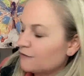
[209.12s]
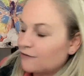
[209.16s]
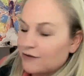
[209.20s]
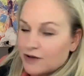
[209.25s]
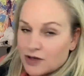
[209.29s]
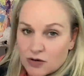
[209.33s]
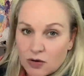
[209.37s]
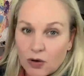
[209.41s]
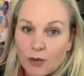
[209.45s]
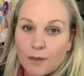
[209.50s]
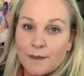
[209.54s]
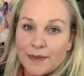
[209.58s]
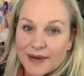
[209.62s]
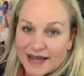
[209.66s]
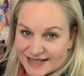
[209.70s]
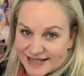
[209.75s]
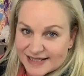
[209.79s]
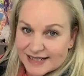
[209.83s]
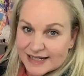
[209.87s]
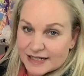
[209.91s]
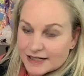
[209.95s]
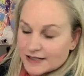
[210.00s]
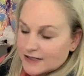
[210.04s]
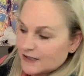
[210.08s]
for your
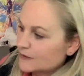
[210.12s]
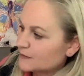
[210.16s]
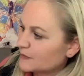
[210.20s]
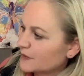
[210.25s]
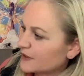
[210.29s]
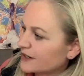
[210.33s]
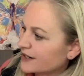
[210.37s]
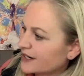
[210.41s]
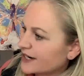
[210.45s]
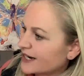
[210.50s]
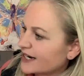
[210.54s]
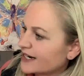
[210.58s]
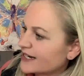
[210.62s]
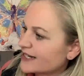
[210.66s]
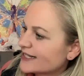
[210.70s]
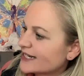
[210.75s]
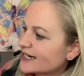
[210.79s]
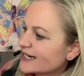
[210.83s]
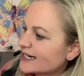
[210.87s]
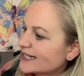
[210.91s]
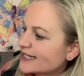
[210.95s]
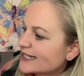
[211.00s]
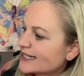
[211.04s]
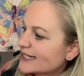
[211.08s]
best experience
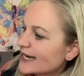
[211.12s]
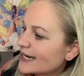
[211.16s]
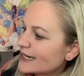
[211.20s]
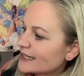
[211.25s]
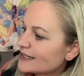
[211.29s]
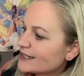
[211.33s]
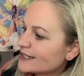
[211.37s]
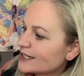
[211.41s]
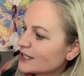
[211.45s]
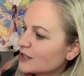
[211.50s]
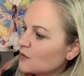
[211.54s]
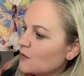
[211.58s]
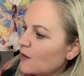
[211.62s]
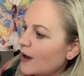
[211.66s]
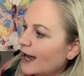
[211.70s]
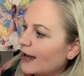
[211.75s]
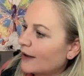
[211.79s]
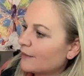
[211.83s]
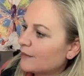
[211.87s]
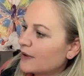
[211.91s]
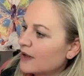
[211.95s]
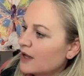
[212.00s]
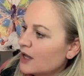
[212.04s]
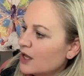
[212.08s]
and it sets you
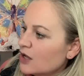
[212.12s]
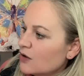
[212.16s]
up